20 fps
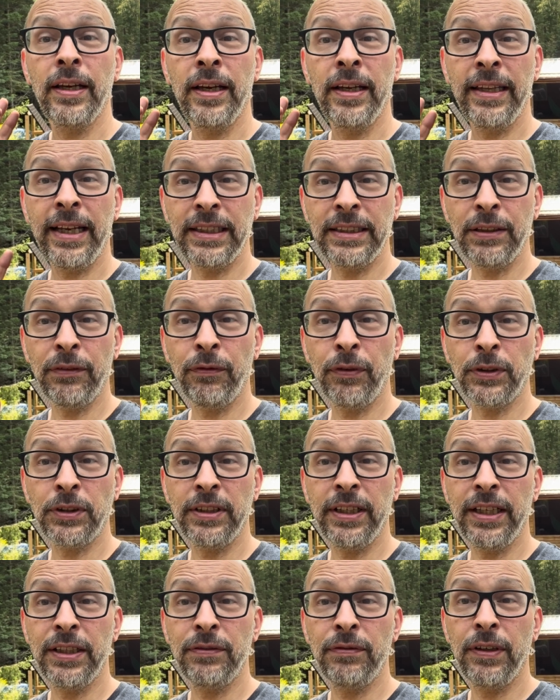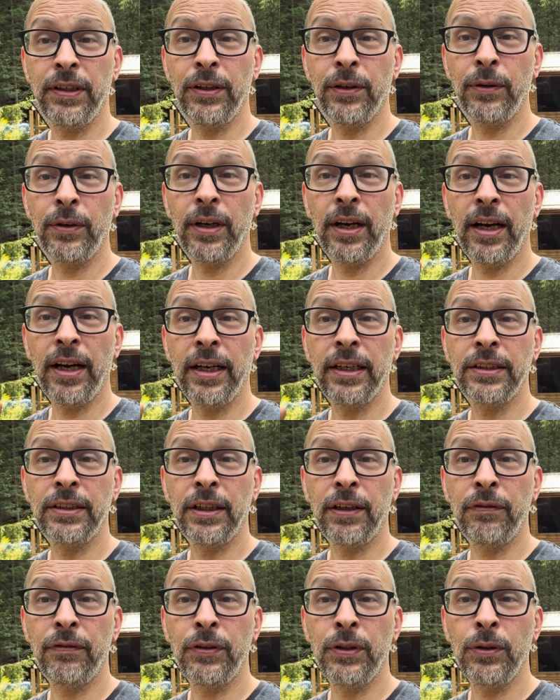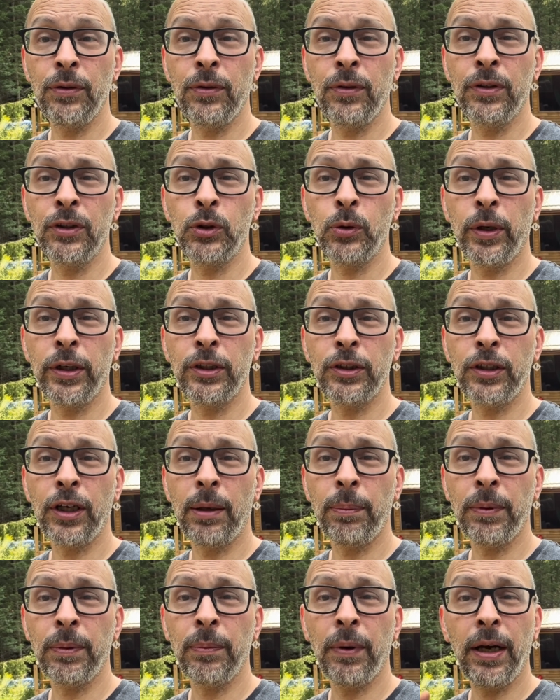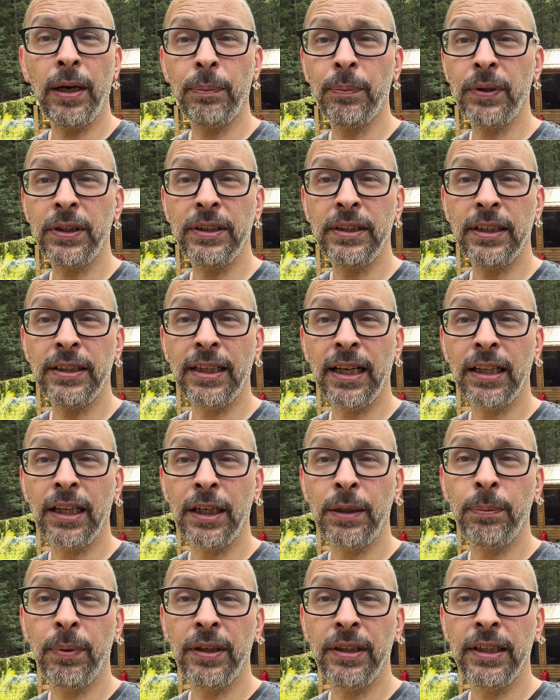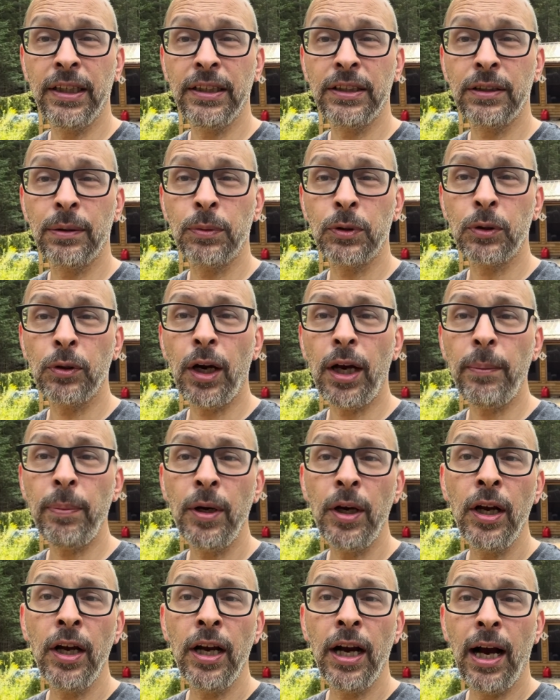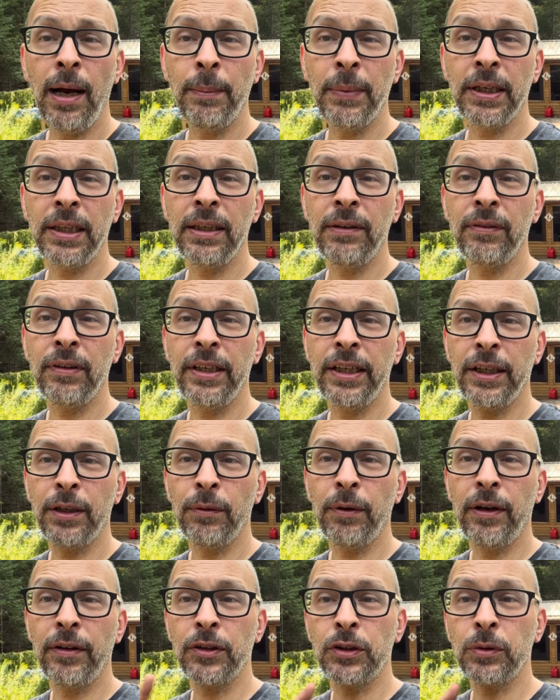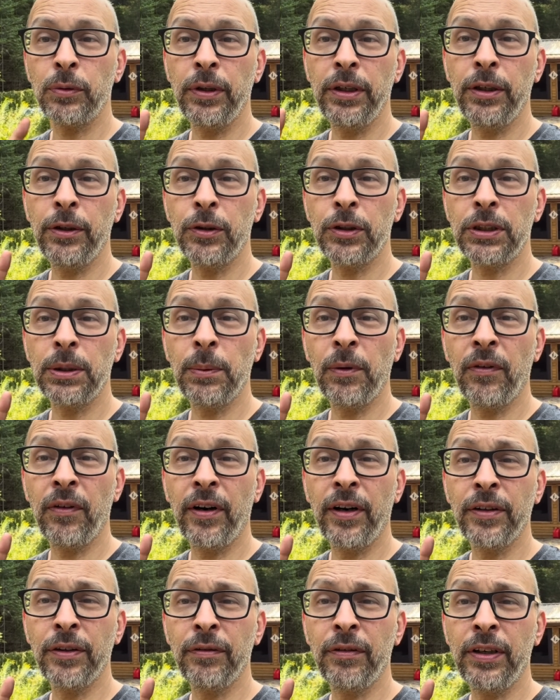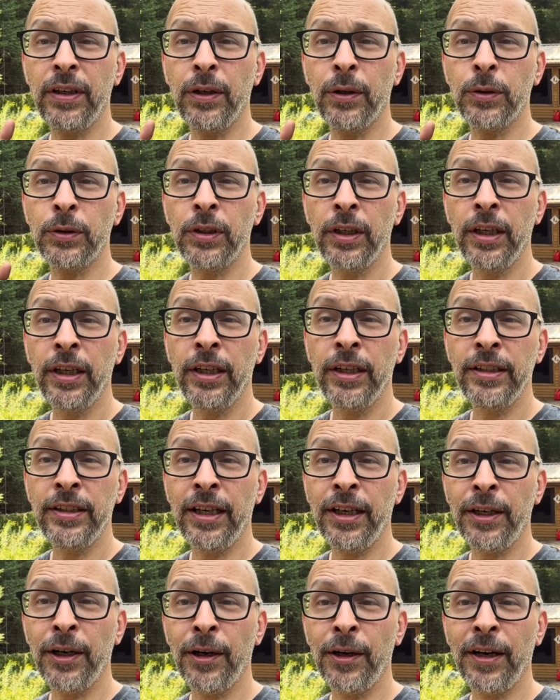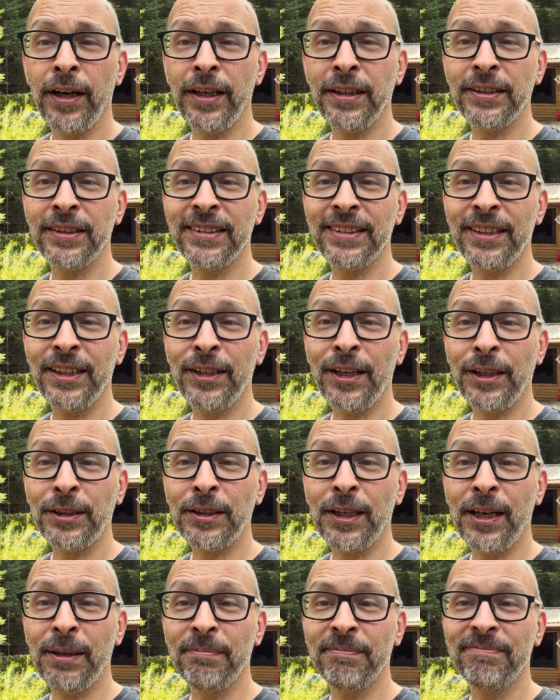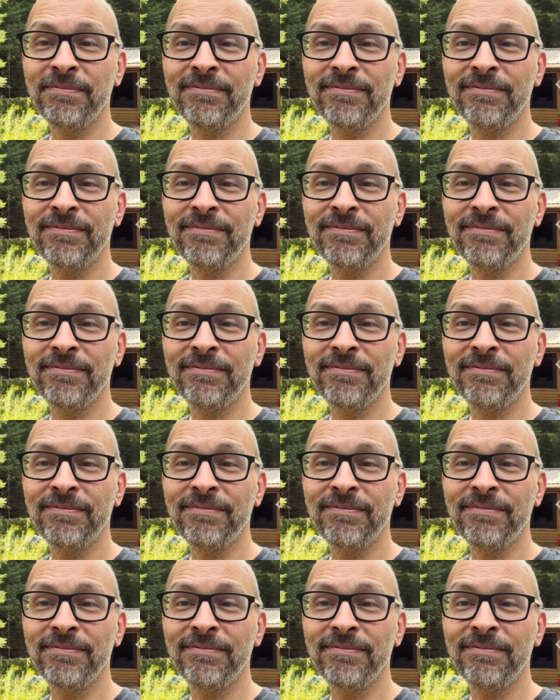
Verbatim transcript: And that's it for today's video, guys. If you enjoyed stopping by, please hit that like button and subscribe. I'm going to leave a link around the screen here to some of our other videos. Take care, guys. See you next time.